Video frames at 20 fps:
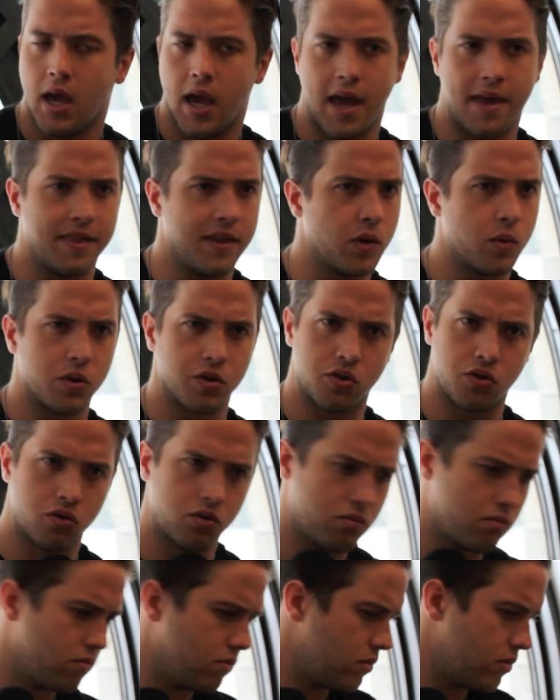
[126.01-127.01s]
and they were
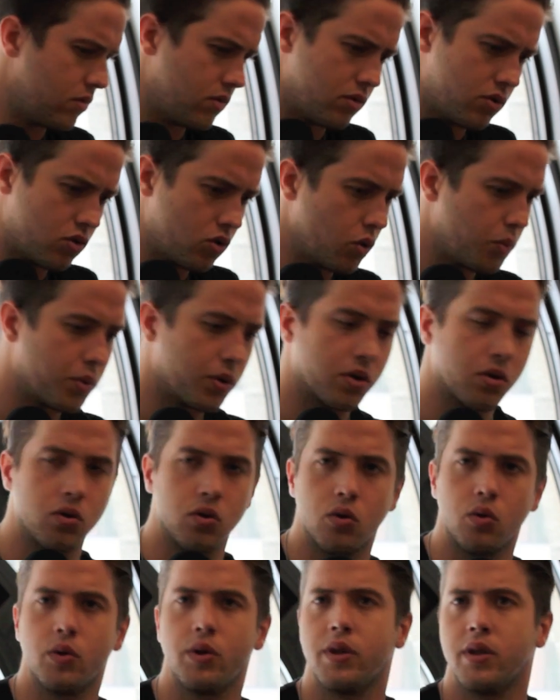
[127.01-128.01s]
super
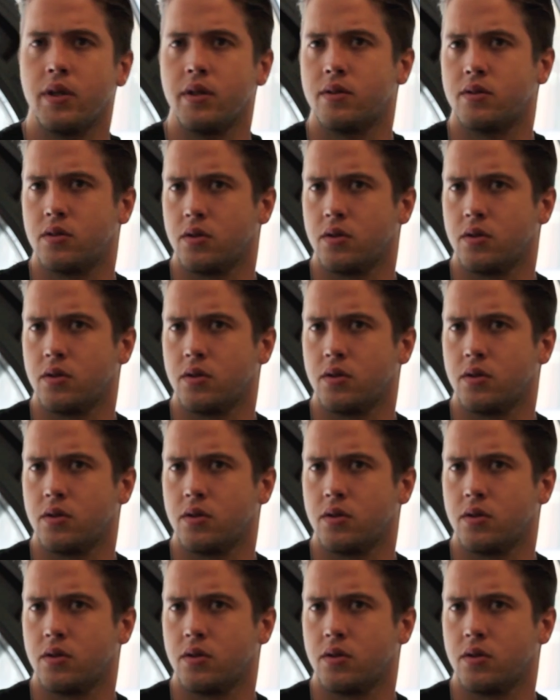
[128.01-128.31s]
cool with it.